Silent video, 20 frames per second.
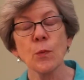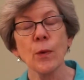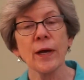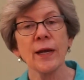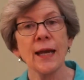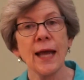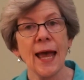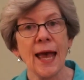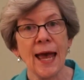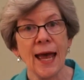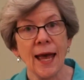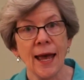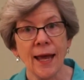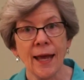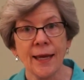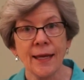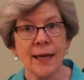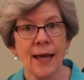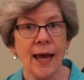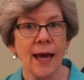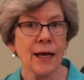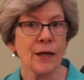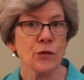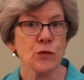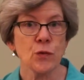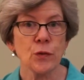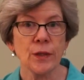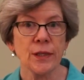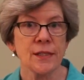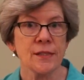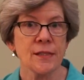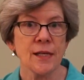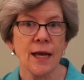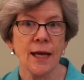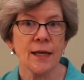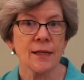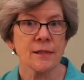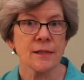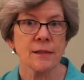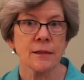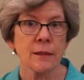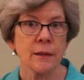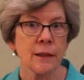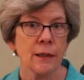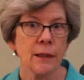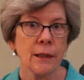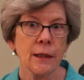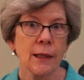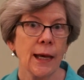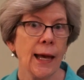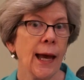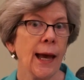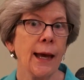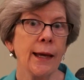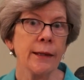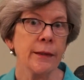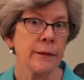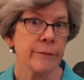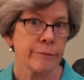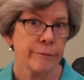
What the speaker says: when A actually says A.